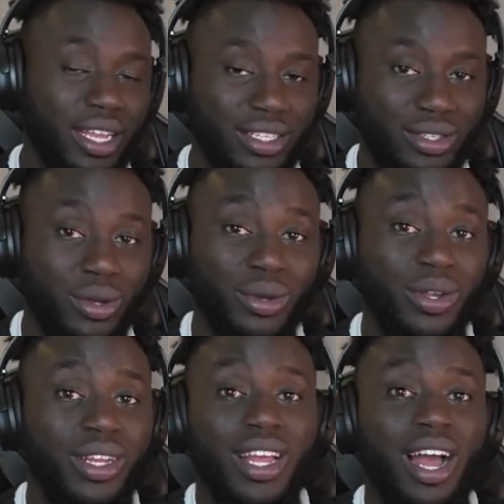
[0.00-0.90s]
So
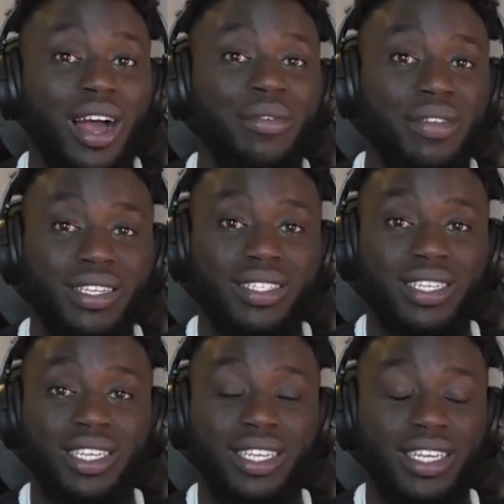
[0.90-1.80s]

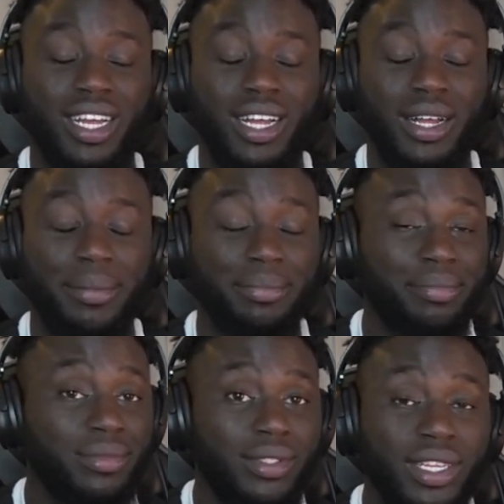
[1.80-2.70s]
obviously, um,
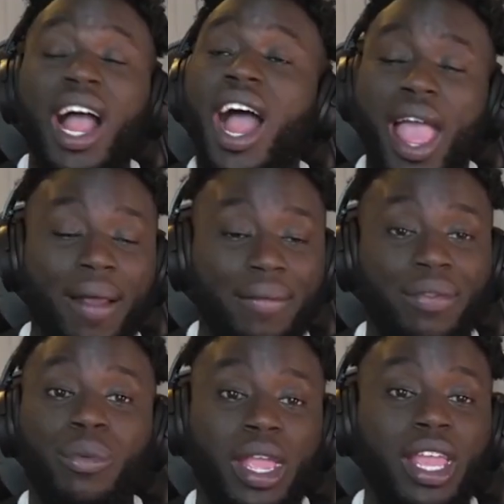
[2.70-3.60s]
I have to
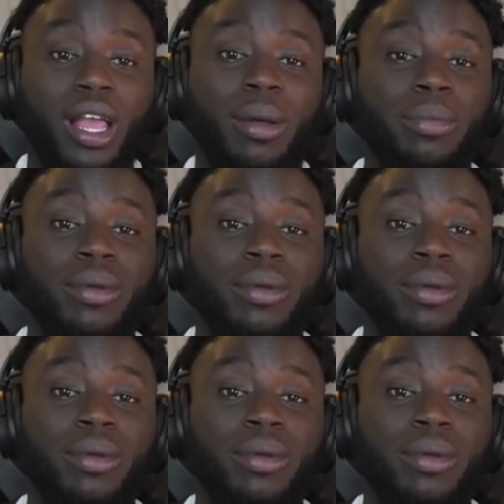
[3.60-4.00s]
wake up